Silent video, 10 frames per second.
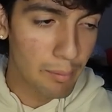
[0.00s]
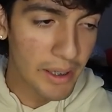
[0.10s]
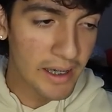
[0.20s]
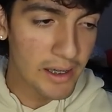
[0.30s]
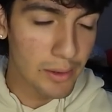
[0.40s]

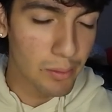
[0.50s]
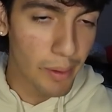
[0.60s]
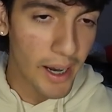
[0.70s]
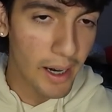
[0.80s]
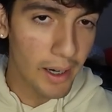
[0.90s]
Because it's
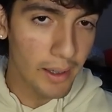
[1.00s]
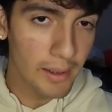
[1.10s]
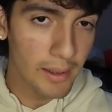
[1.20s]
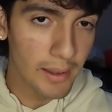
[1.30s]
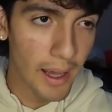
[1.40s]

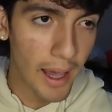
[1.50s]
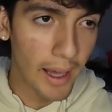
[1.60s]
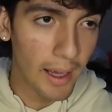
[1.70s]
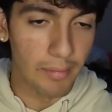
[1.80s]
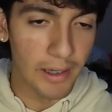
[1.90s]
rare
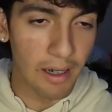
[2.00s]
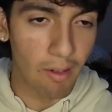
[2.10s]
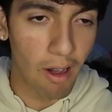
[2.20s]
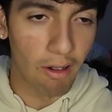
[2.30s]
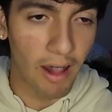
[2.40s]
that,
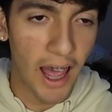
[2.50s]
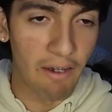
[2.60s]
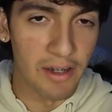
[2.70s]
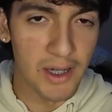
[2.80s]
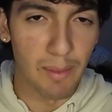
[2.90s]
I'll
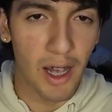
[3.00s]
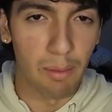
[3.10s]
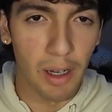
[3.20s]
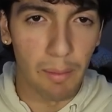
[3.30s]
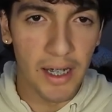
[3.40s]
laugh and smile
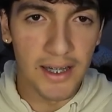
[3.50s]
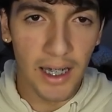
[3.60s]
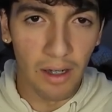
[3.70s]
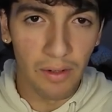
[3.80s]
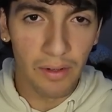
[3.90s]
by
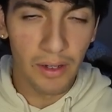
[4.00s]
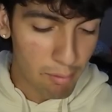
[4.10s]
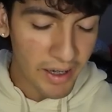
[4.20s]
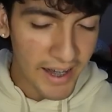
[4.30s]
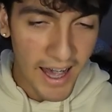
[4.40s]
myself.
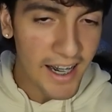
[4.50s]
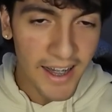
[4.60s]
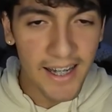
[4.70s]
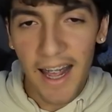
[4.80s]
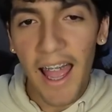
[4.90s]
But at the end of
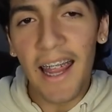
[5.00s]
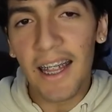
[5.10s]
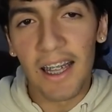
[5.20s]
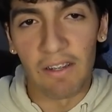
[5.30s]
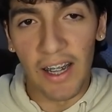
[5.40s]
the
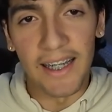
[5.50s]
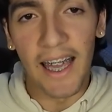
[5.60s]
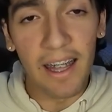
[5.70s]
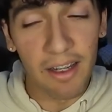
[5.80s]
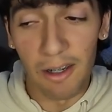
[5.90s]
day, if I
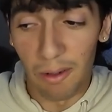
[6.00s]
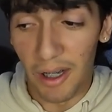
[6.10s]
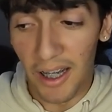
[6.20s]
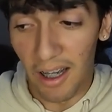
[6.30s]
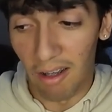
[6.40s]
get through
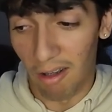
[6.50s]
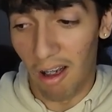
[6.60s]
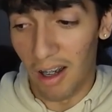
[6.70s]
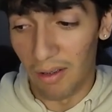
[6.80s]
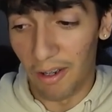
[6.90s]
a
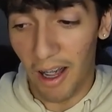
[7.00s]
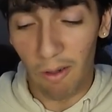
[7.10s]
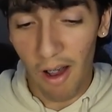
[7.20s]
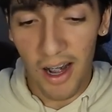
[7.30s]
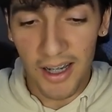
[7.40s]
lot of what I
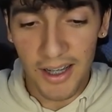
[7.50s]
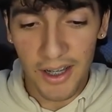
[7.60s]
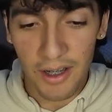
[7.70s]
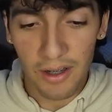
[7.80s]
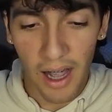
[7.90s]
wanted to
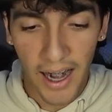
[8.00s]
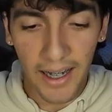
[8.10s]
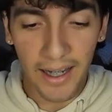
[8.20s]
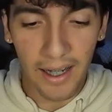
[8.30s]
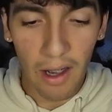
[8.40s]
do, I
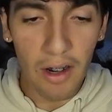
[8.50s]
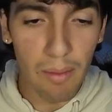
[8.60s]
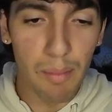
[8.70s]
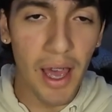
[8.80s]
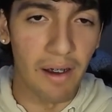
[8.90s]
go to
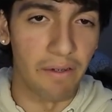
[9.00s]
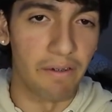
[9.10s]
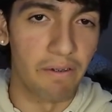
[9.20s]
bed